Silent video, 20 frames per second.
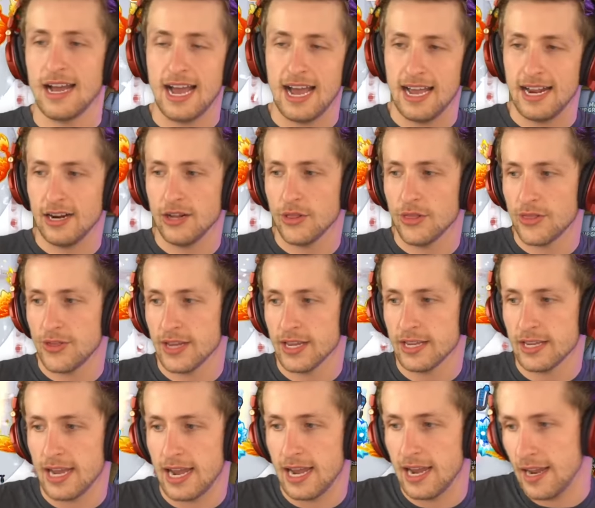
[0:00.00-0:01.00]
I don't
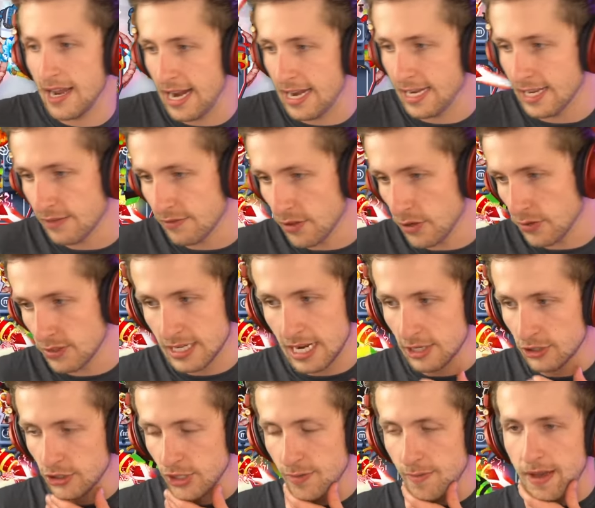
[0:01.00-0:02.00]
think I, uh, any of those
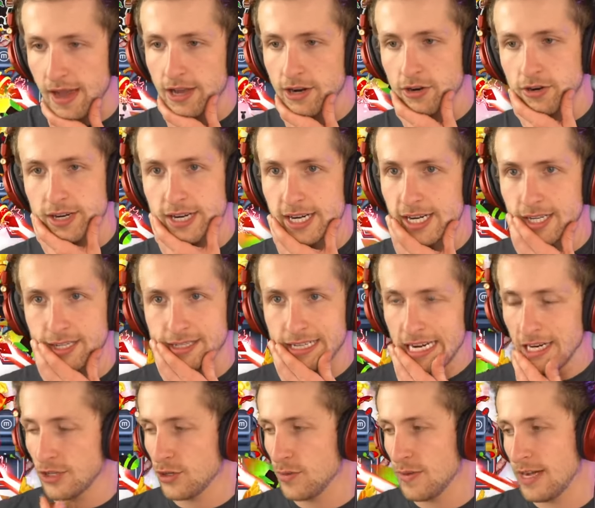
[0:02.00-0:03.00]
actually matter. Getting
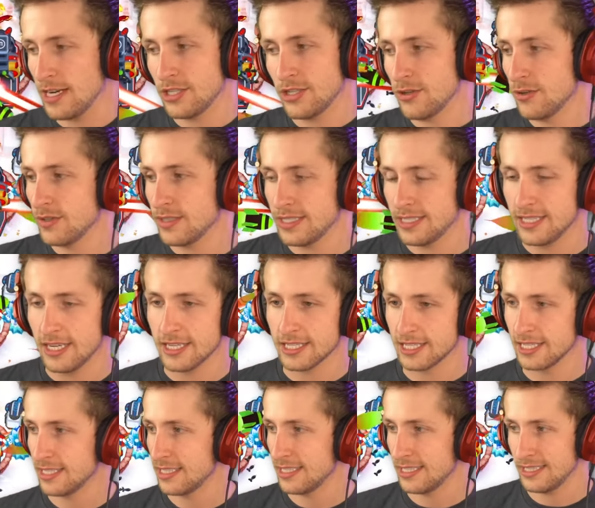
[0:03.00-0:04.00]
Necromancer
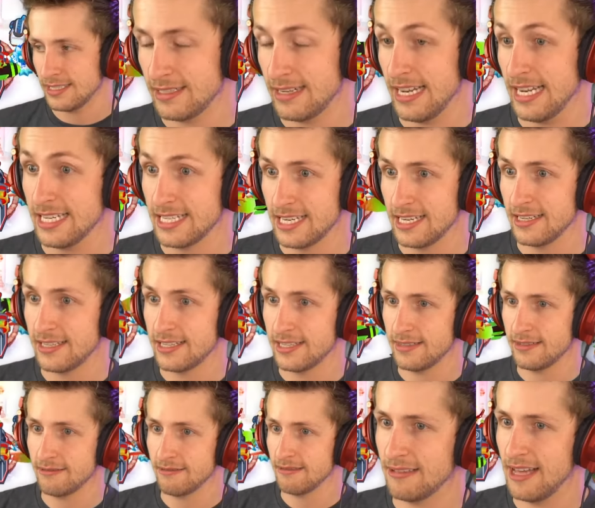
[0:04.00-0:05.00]
doesn't... isn't
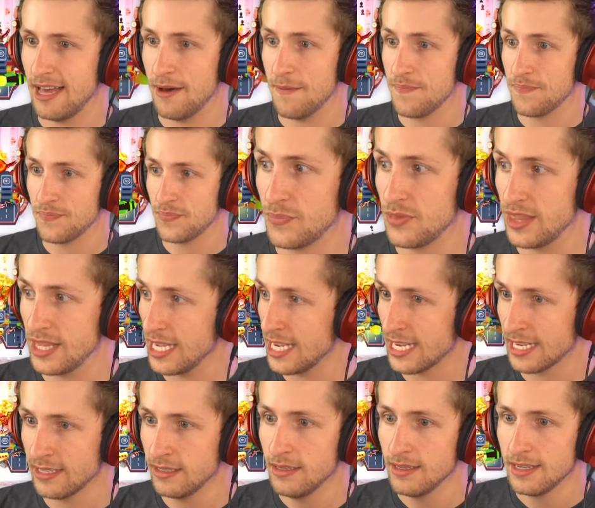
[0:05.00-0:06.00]
a thing.